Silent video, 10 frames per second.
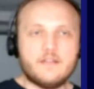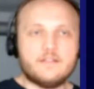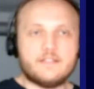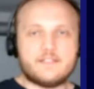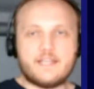
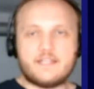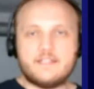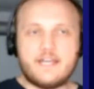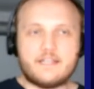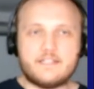The second
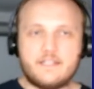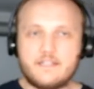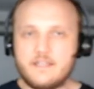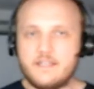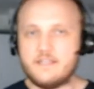tactic
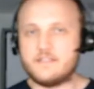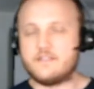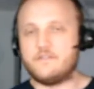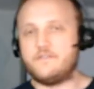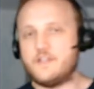
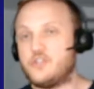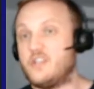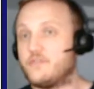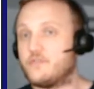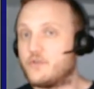is
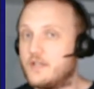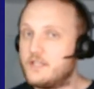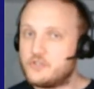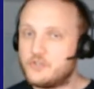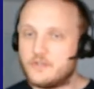phishing of
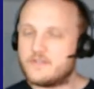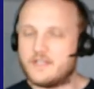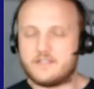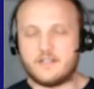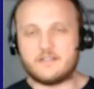credentials.
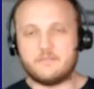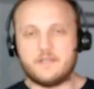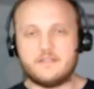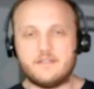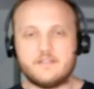I talked
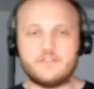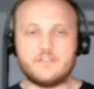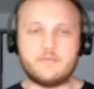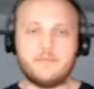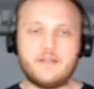about this
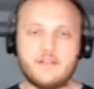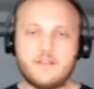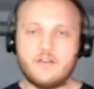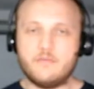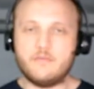just a minute
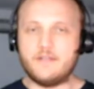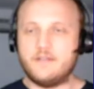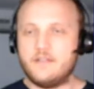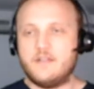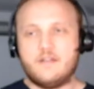ago, but
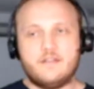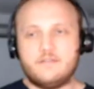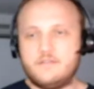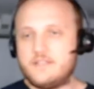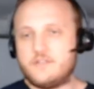
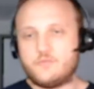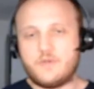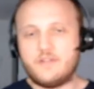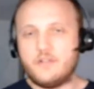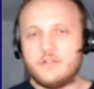this is
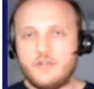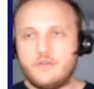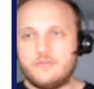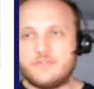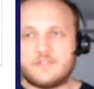where they'll
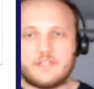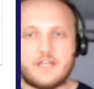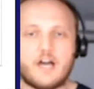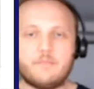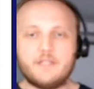use
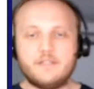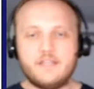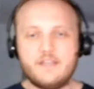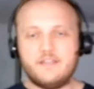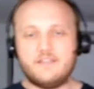
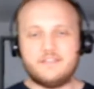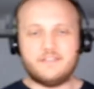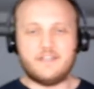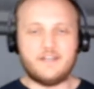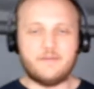commonly
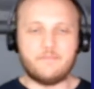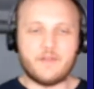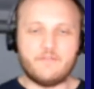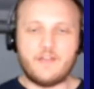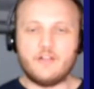
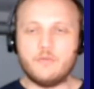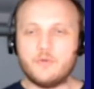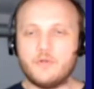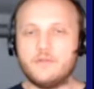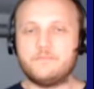
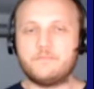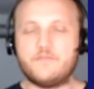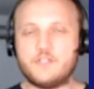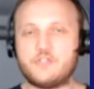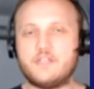available
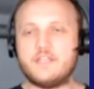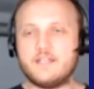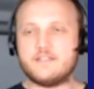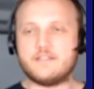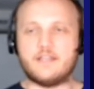phishing
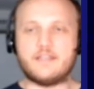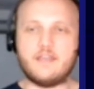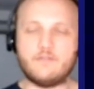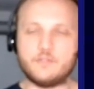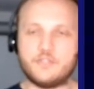kits like
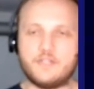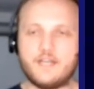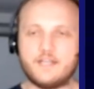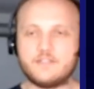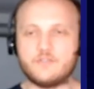
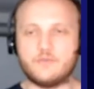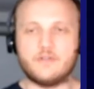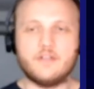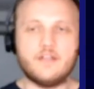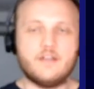EvilGenX or
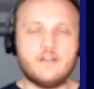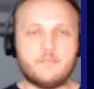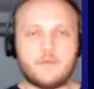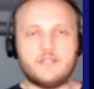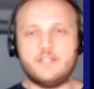
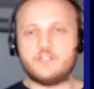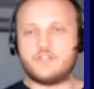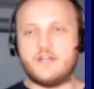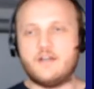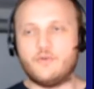
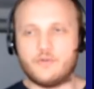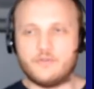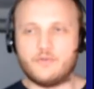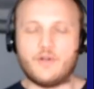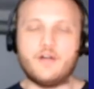Maldishka
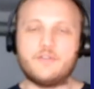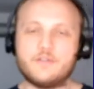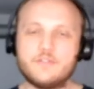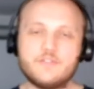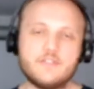or
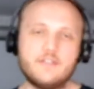others.